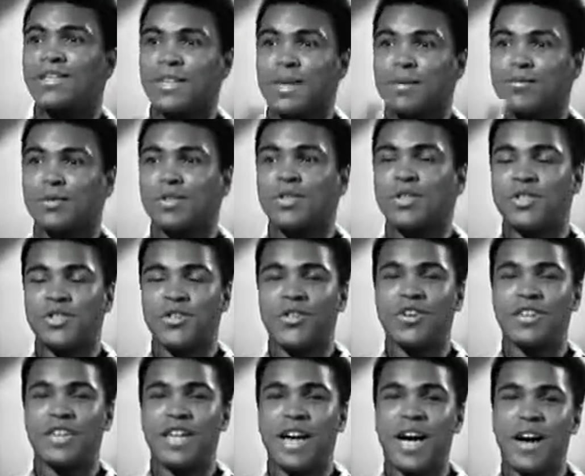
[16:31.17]
So I'm just
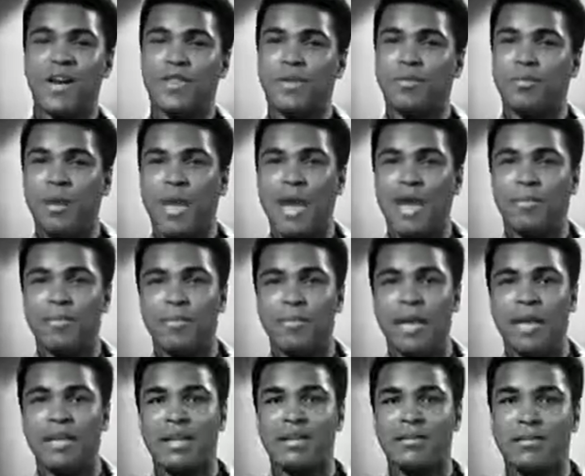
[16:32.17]
showing you how the black
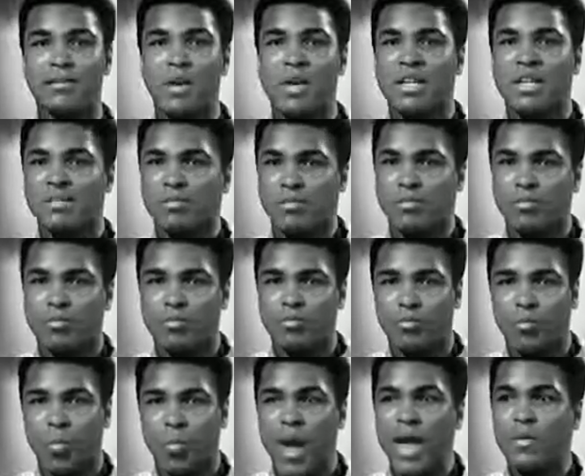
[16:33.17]
man in America has been
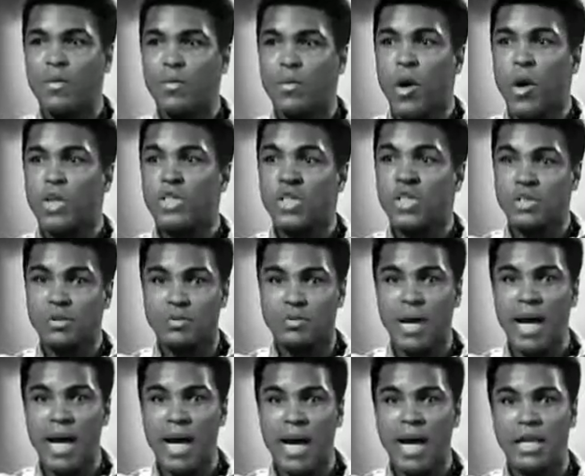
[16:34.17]
whitewashed his
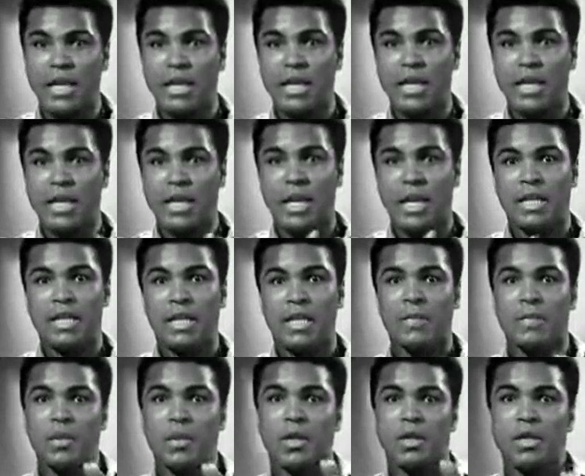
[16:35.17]
mind. And
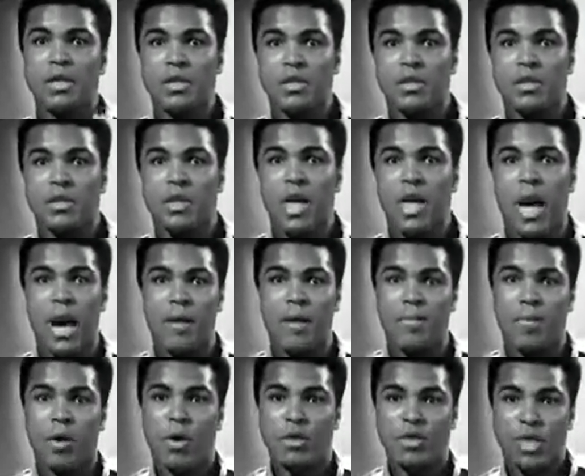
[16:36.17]
then we look at the good
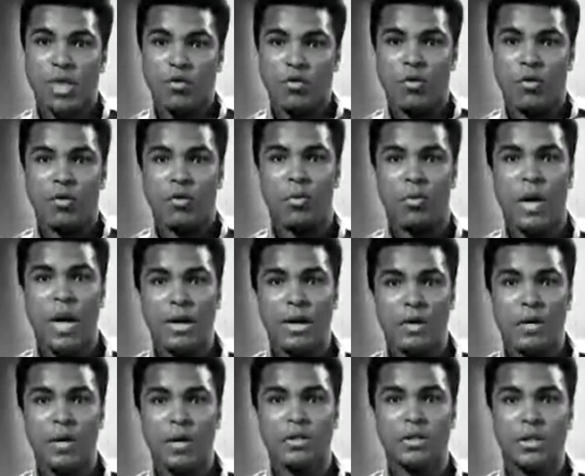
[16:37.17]
cowboys, they rode the
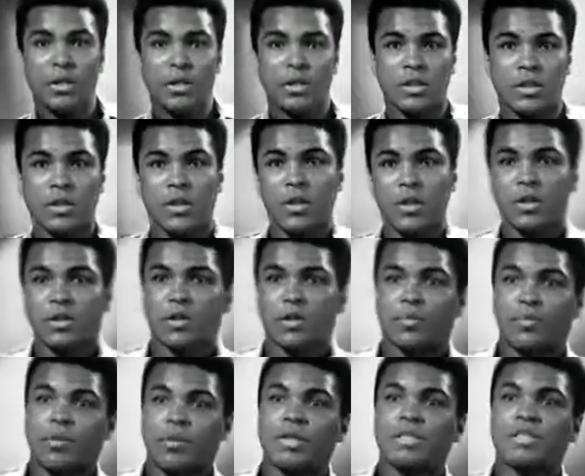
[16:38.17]
white horses, and
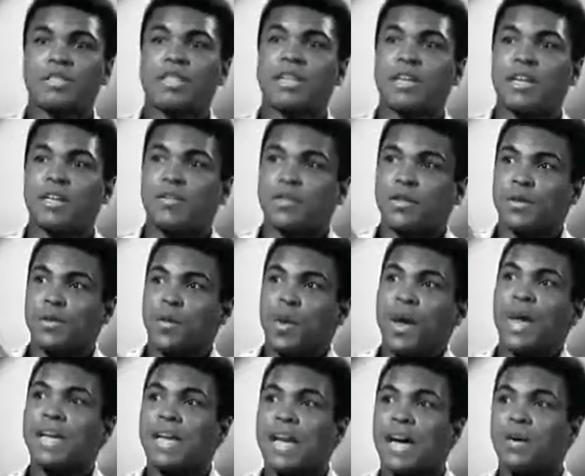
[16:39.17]
the president lived in a
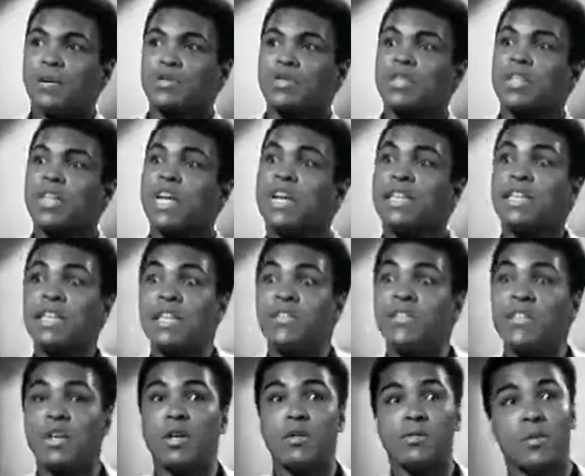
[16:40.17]
White House. They got
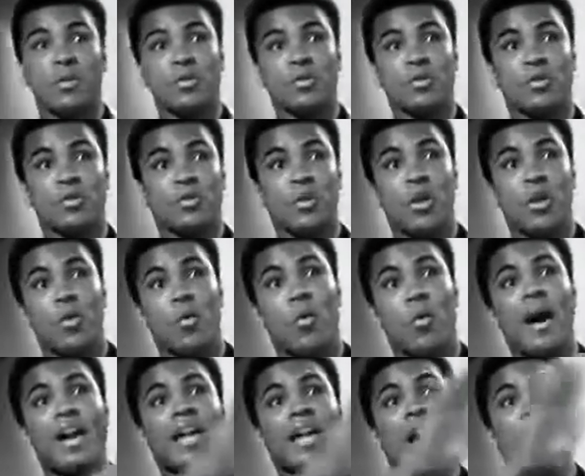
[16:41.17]
TV commercials,
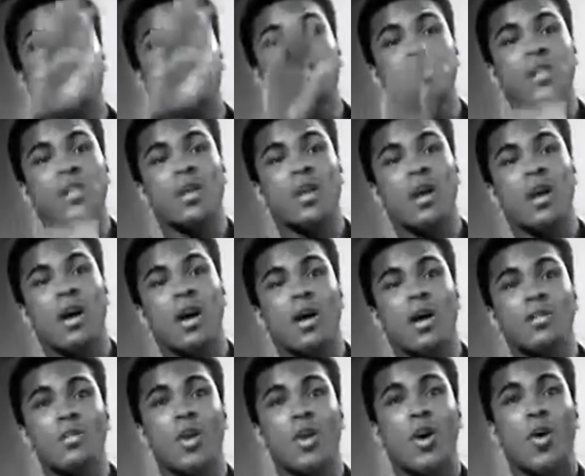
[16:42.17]
White House
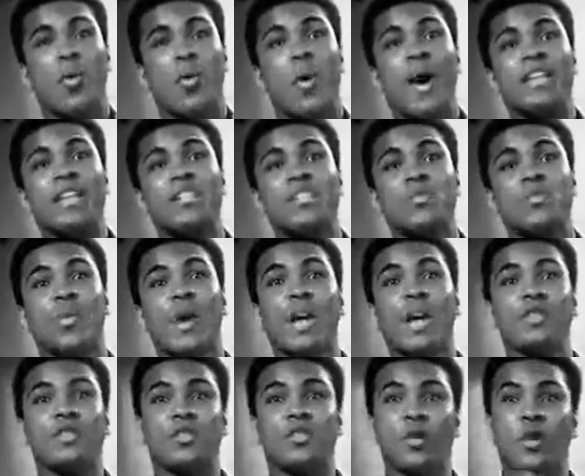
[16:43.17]
cigars, white
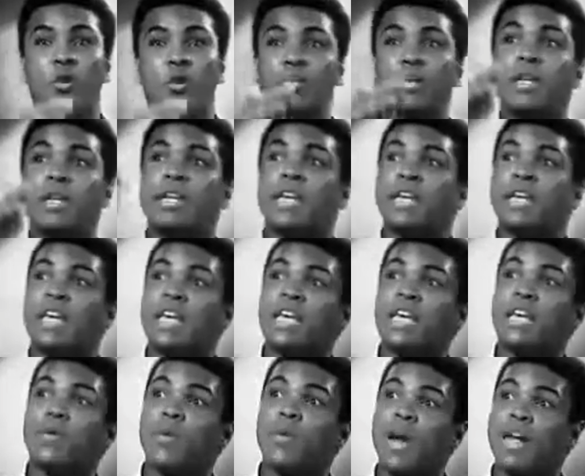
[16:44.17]
swan soap,
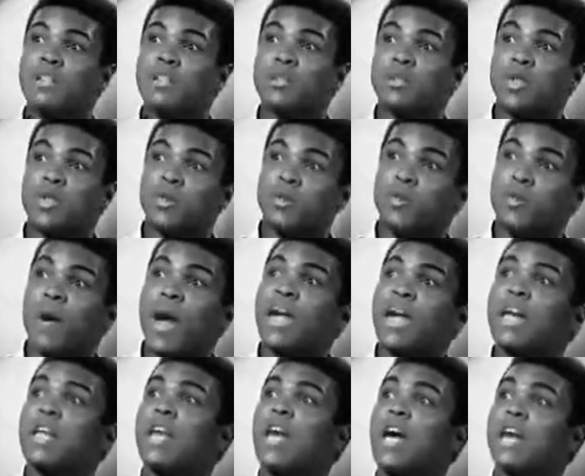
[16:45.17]
King white soap,
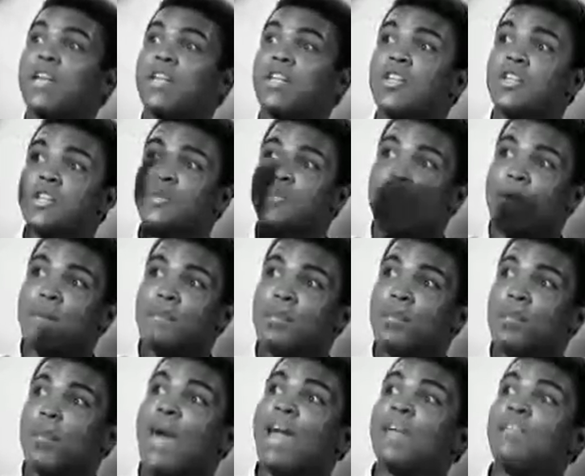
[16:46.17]
white cloud tissue
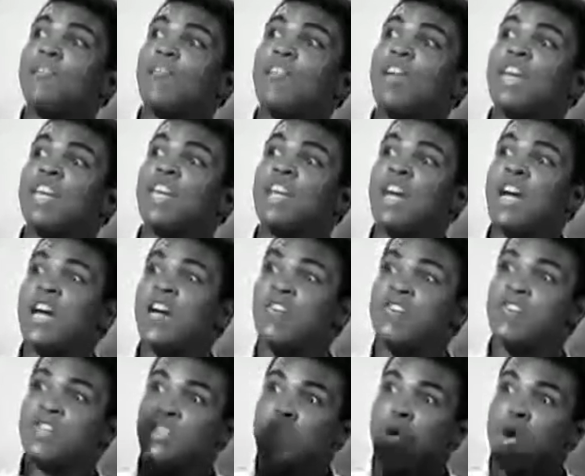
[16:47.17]
paper, white rain
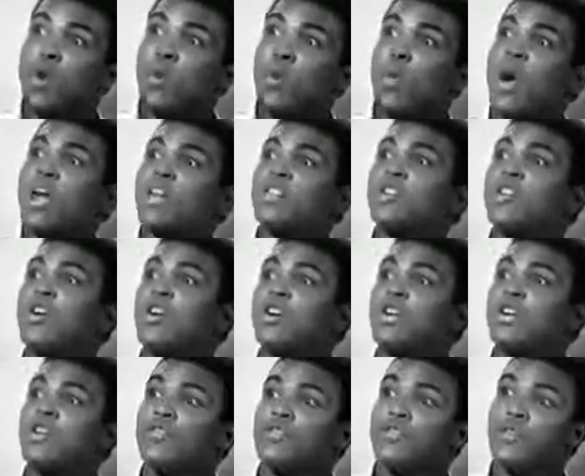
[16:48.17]
Harris, white
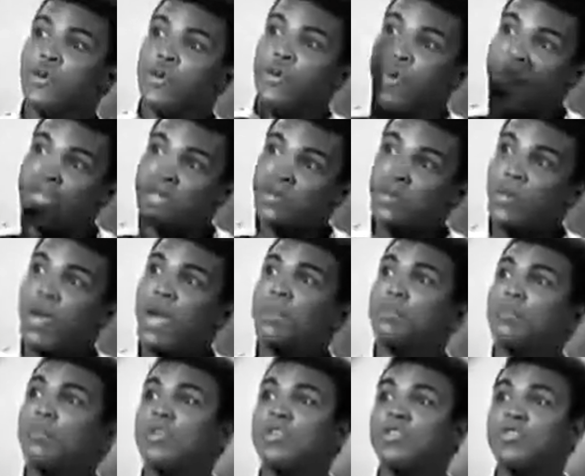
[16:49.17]
tornado flow wax,
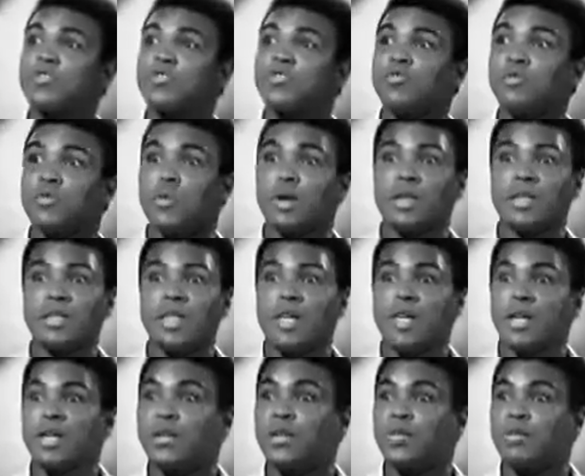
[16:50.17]
white plus toothpaste.
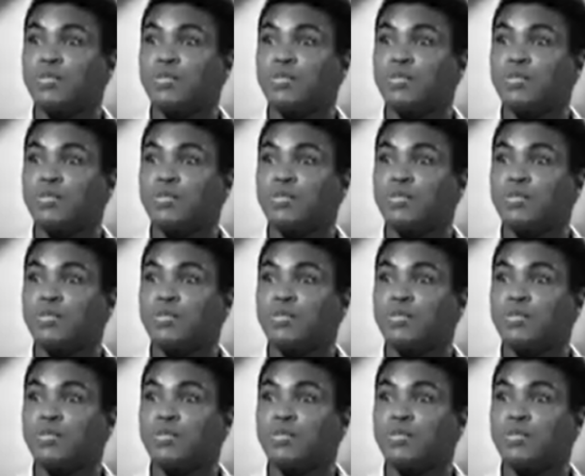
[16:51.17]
